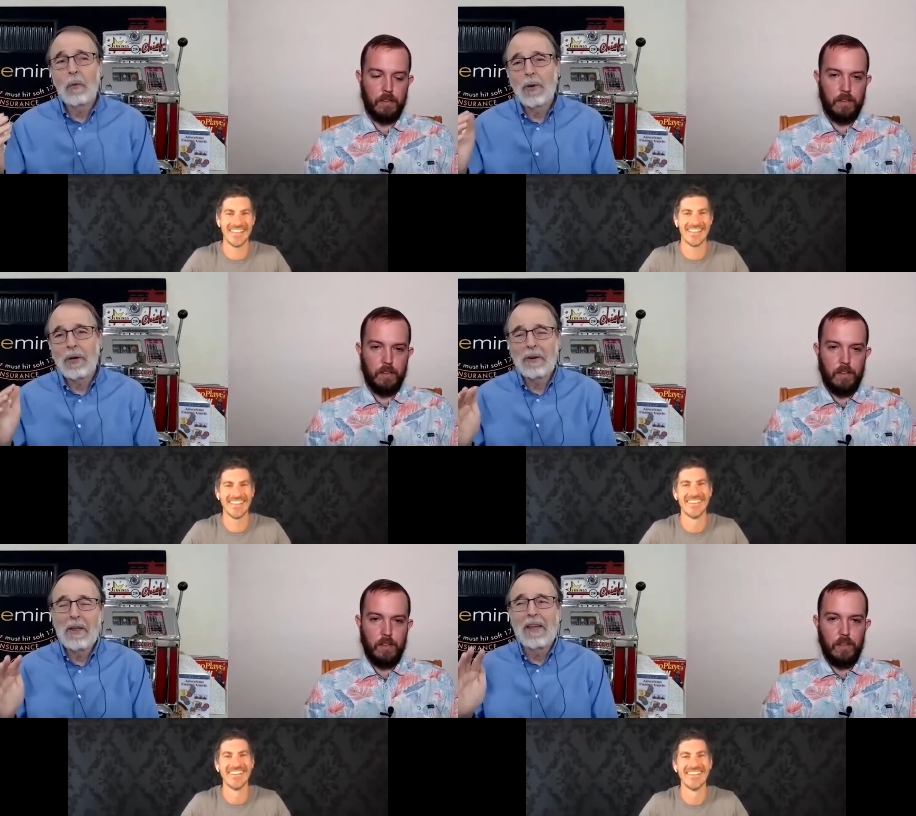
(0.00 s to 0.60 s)

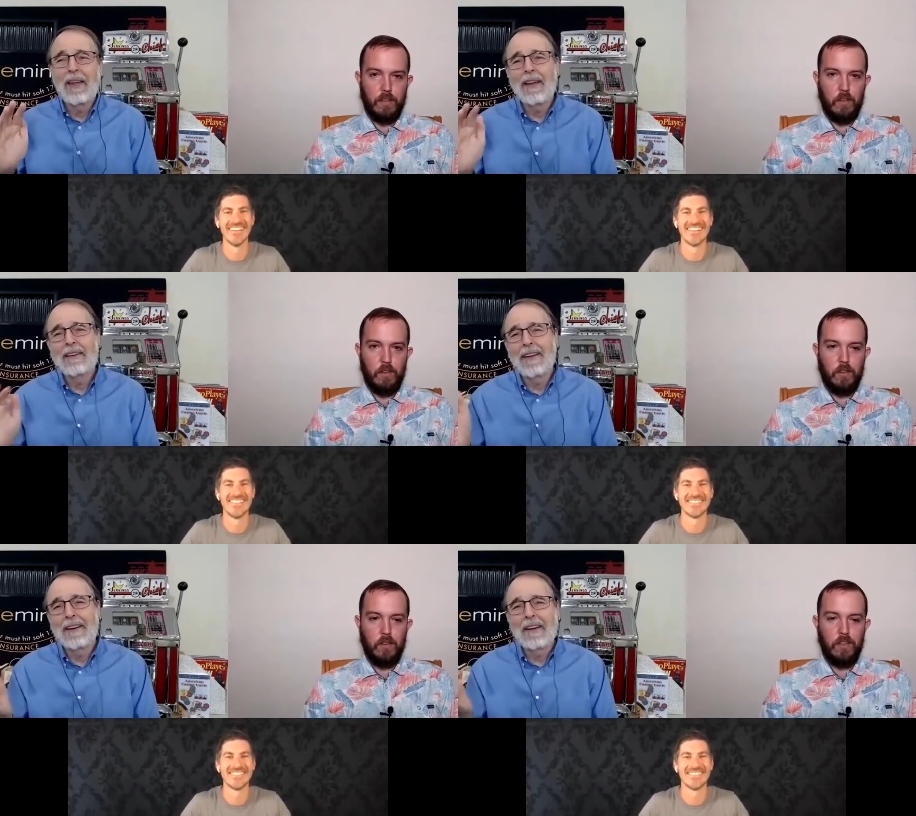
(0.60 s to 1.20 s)
Speaker 1: where,
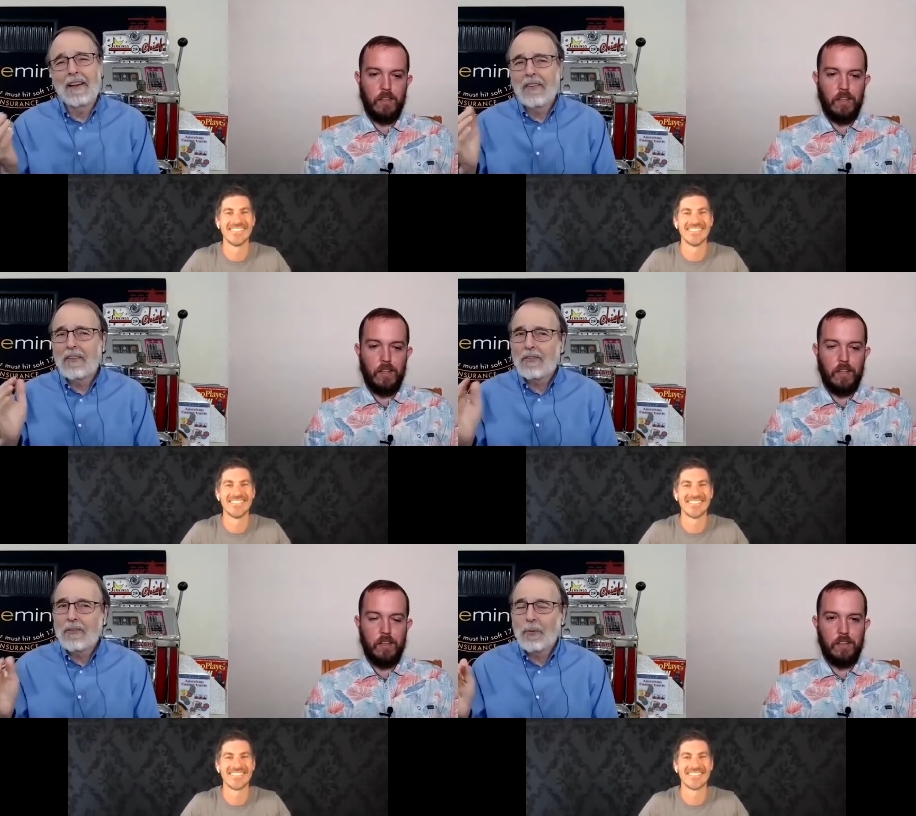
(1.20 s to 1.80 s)
And, and, and
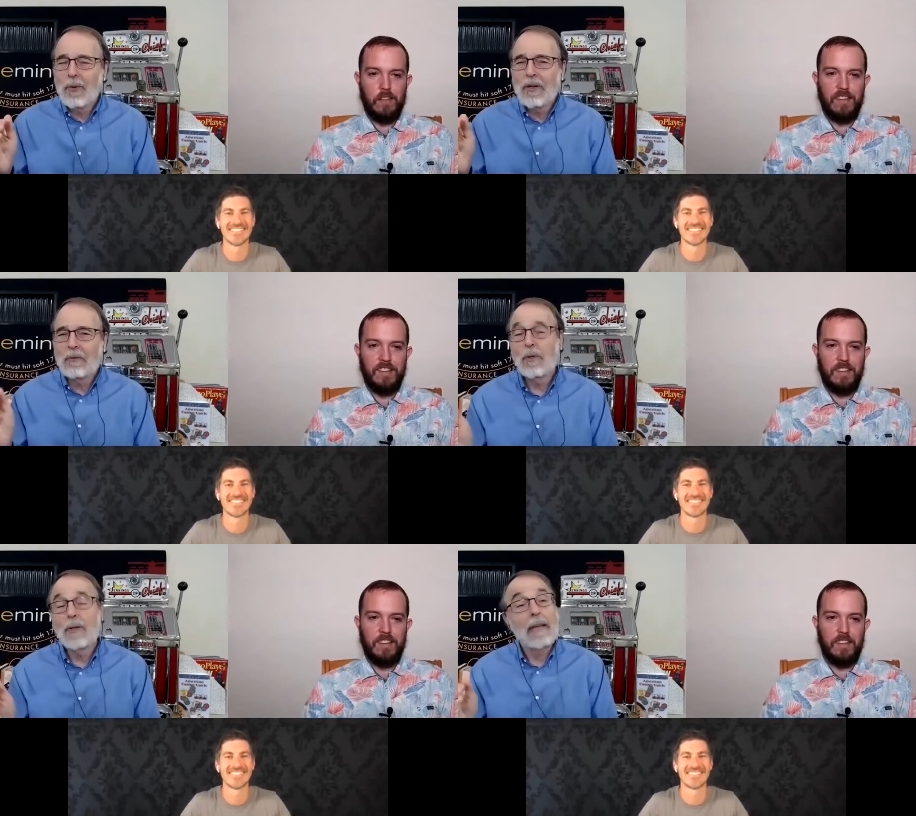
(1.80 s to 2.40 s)
this is where,
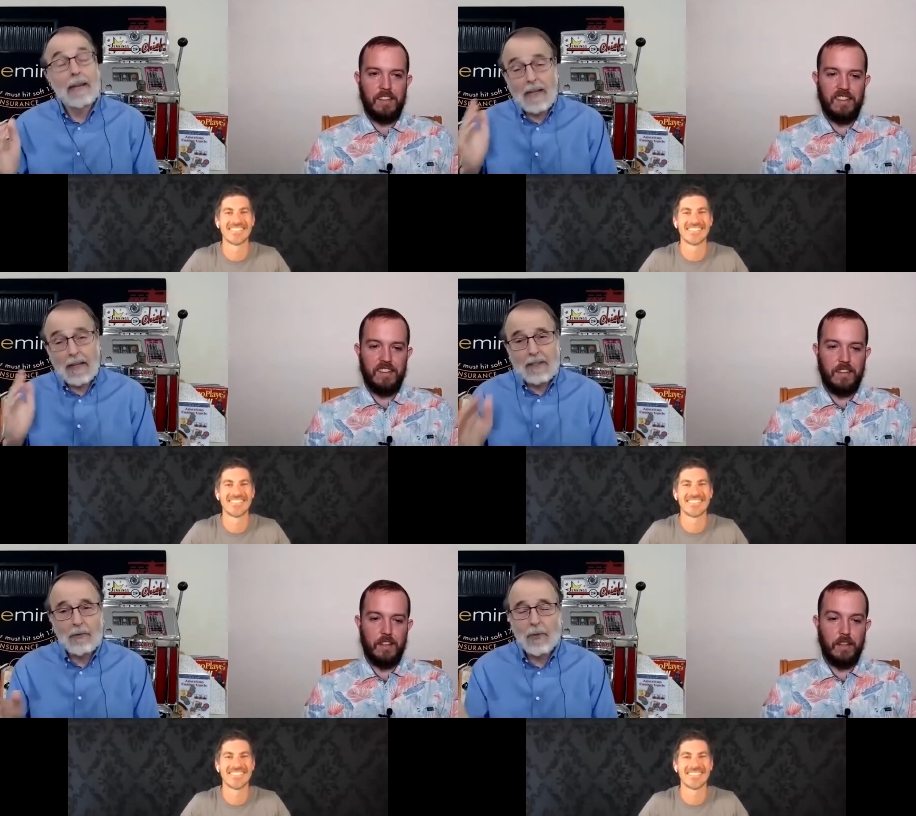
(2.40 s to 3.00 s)
and I'll
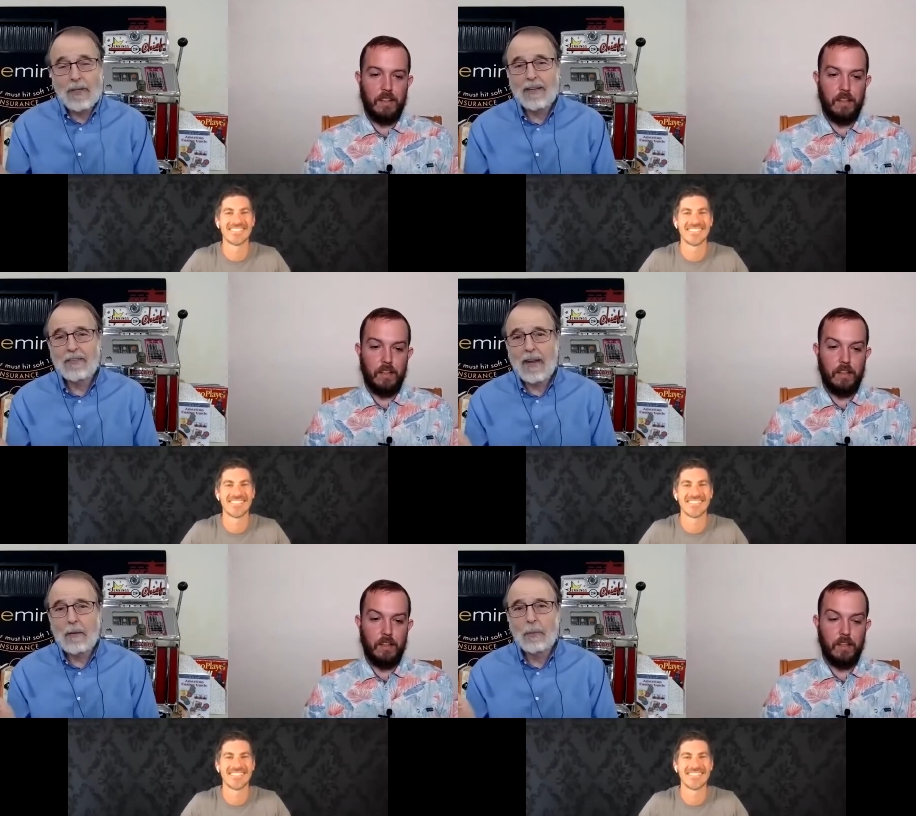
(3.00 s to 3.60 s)
give you an
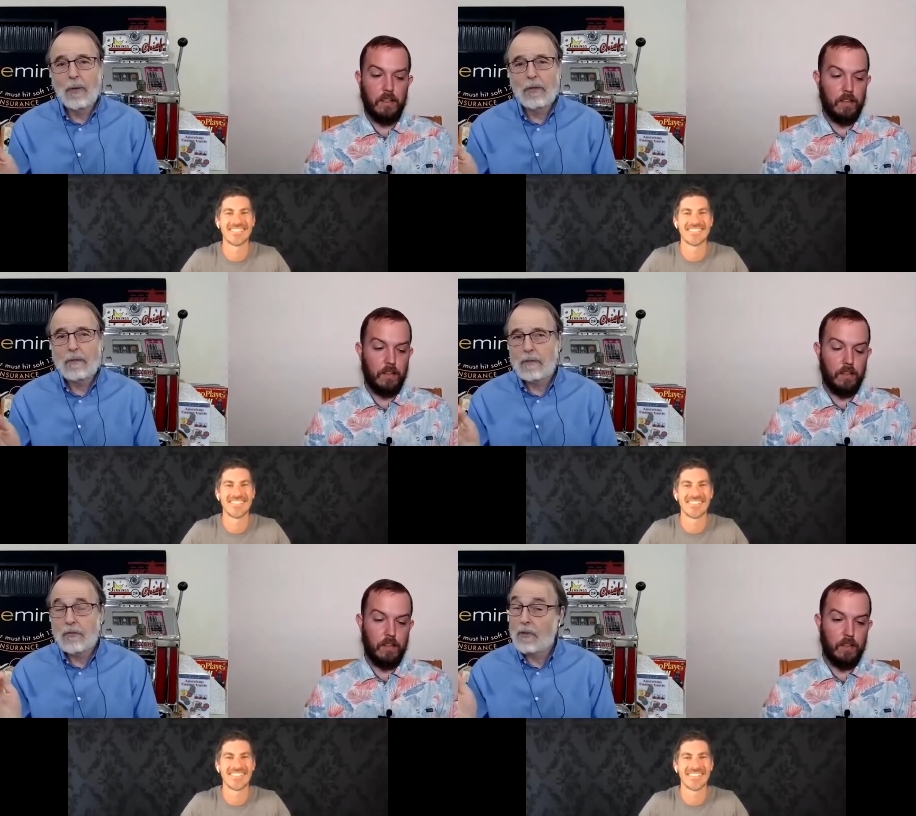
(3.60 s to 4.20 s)
example,
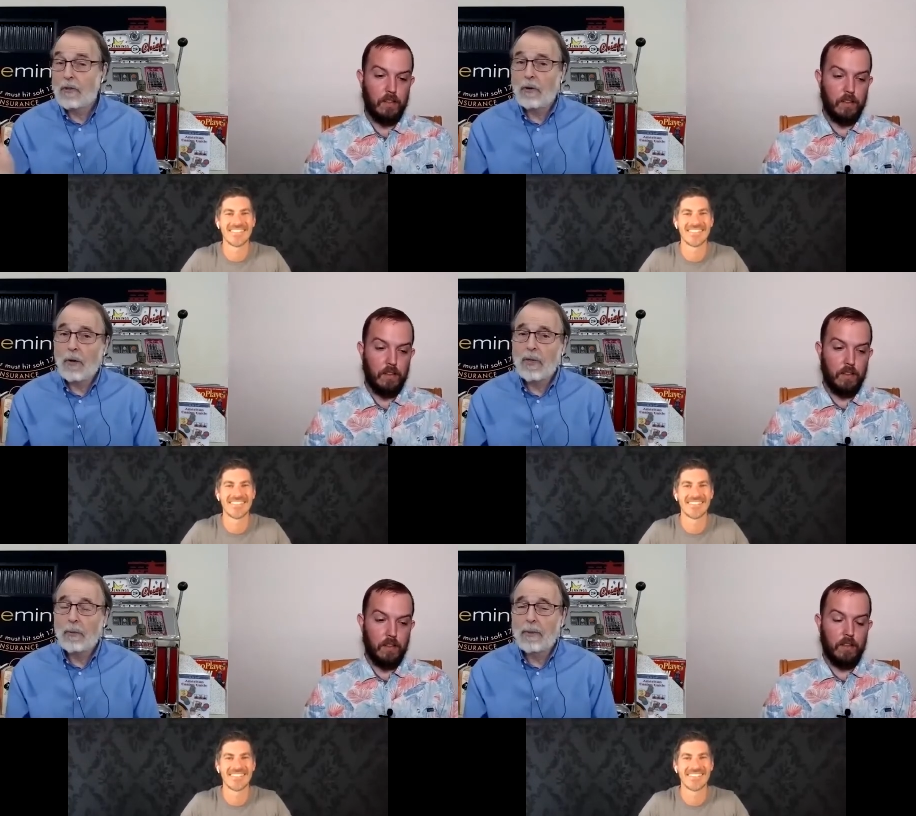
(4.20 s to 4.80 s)
because there
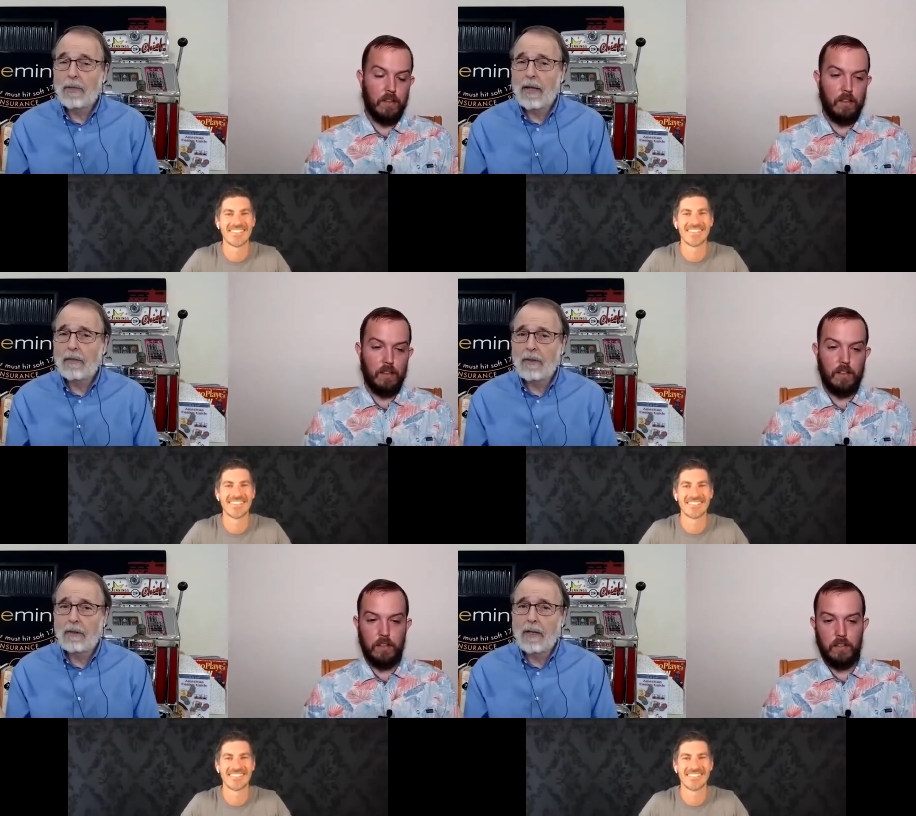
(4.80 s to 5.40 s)
are people
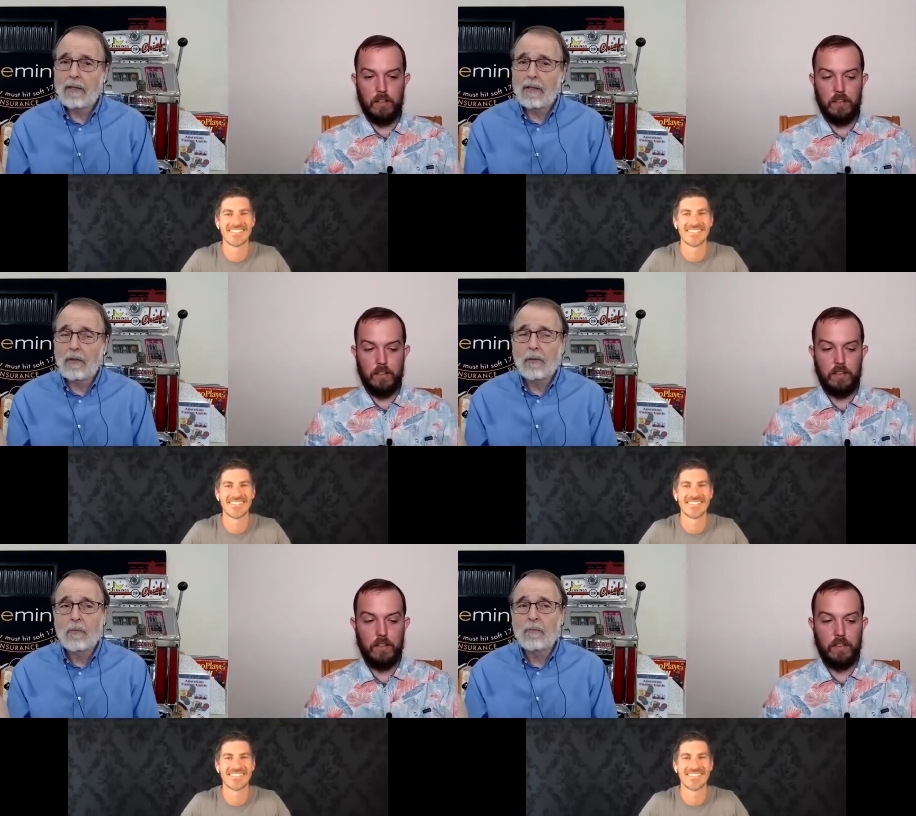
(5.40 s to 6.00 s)
out there like this.